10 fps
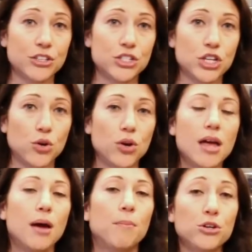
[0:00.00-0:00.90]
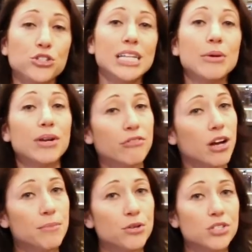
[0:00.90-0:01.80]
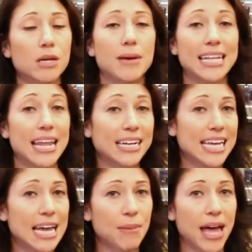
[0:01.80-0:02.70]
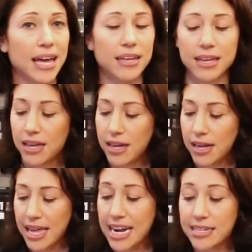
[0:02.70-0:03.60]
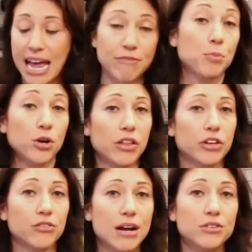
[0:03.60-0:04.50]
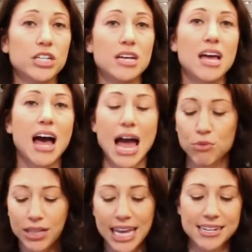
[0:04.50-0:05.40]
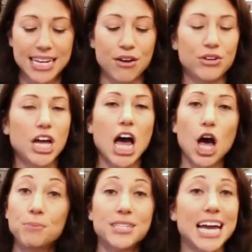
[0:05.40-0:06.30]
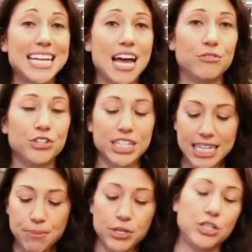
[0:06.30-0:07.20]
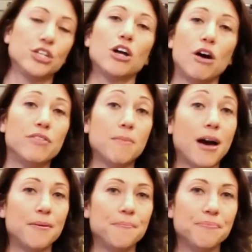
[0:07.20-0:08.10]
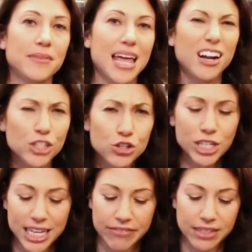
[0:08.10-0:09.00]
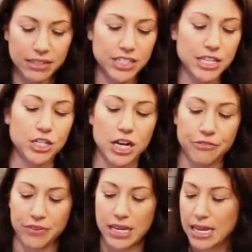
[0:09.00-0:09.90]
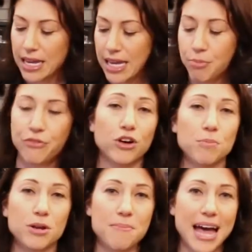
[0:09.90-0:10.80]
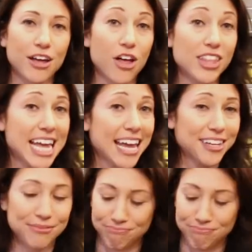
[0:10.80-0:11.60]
So personally, whenever I'm using a magnetic tank bag and I have to put it on the ground, I will lay it down upside down to keep the dirt off the bottom. And I'll usually give it a little dust off before I put it back on the tank.